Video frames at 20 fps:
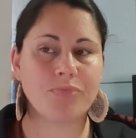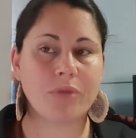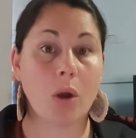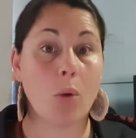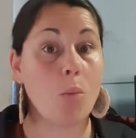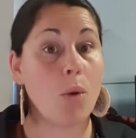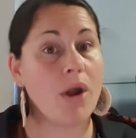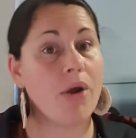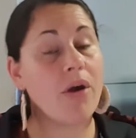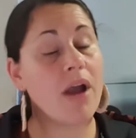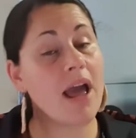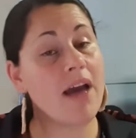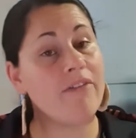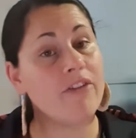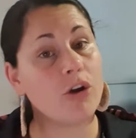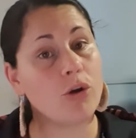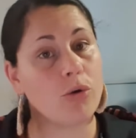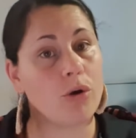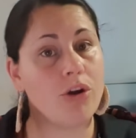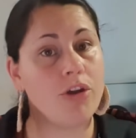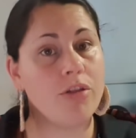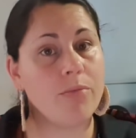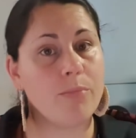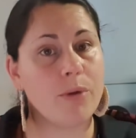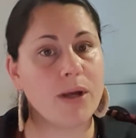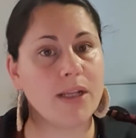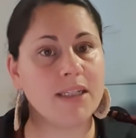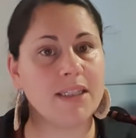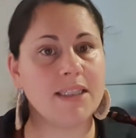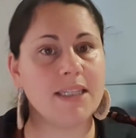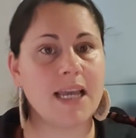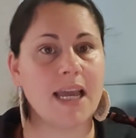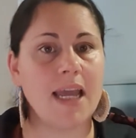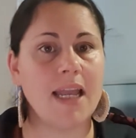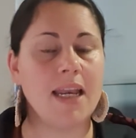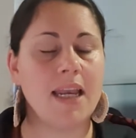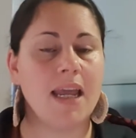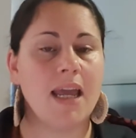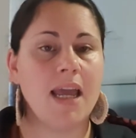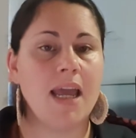Where I have a growth
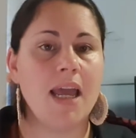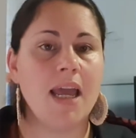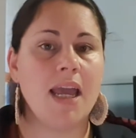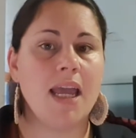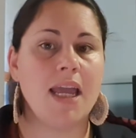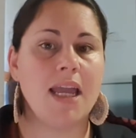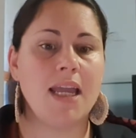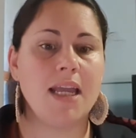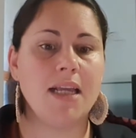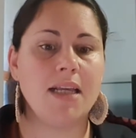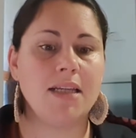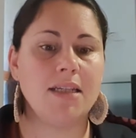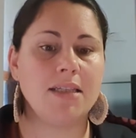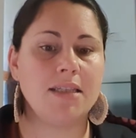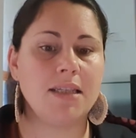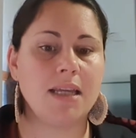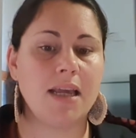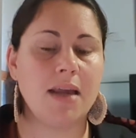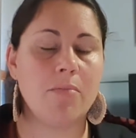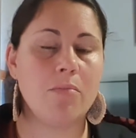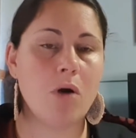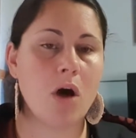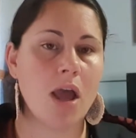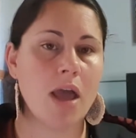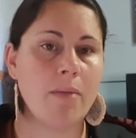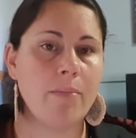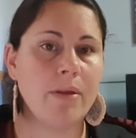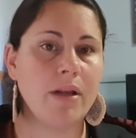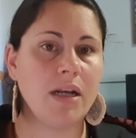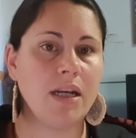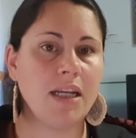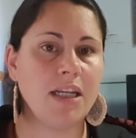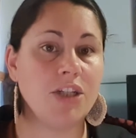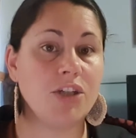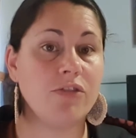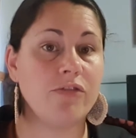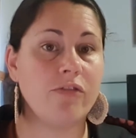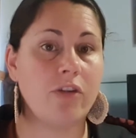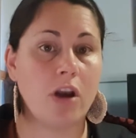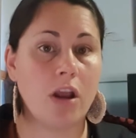mindset is in my ability
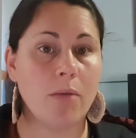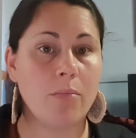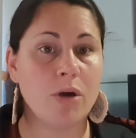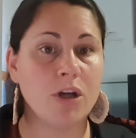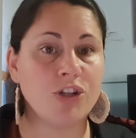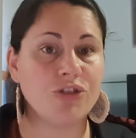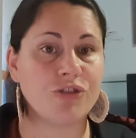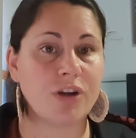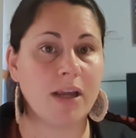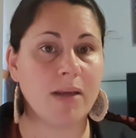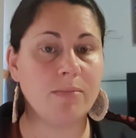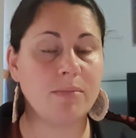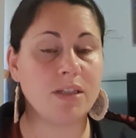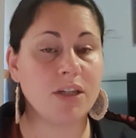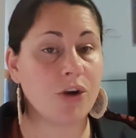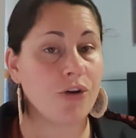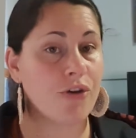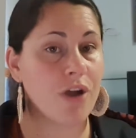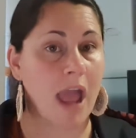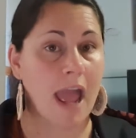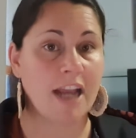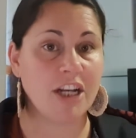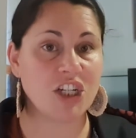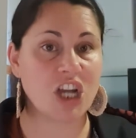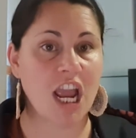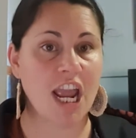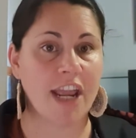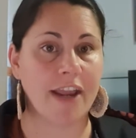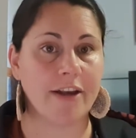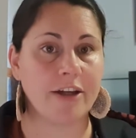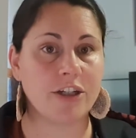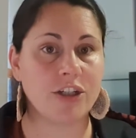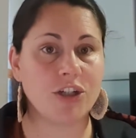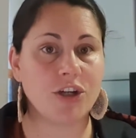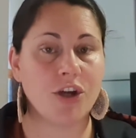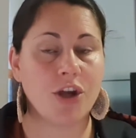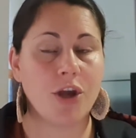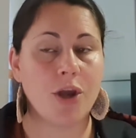to follow my dreams and create change,